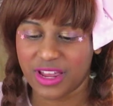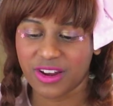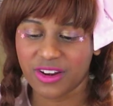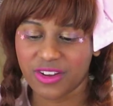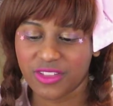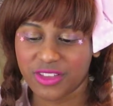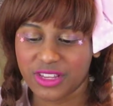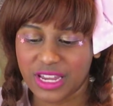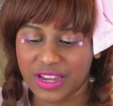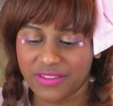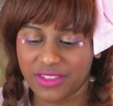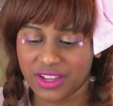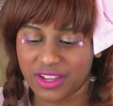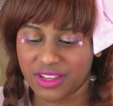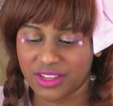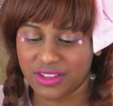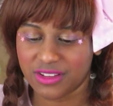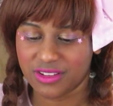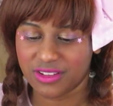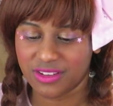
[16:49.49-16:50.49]
I don't know, they have like
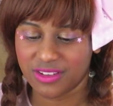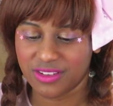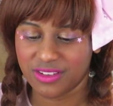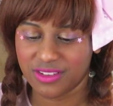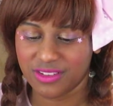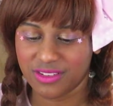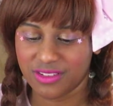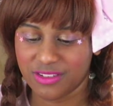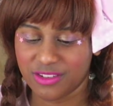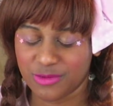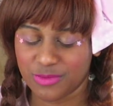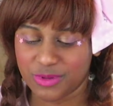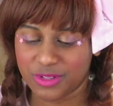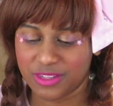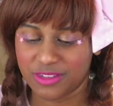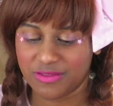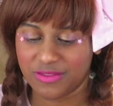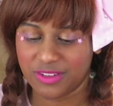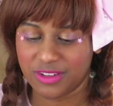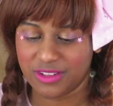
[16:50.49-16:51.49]
a
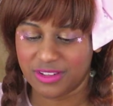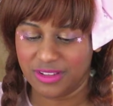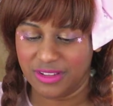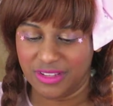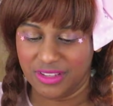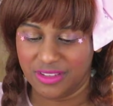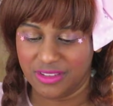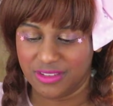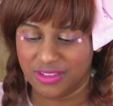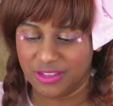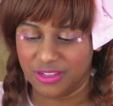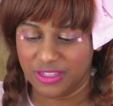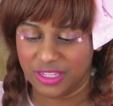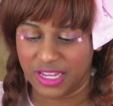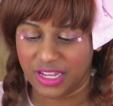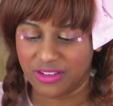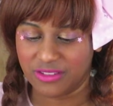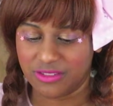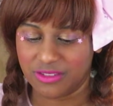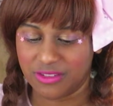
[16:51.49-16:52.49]
specific
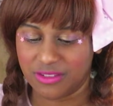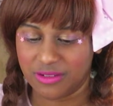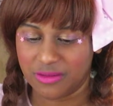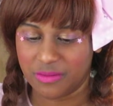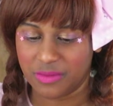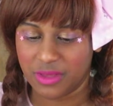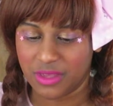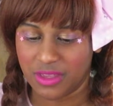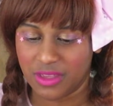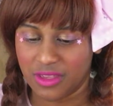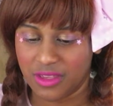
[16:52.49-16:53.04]
style for them.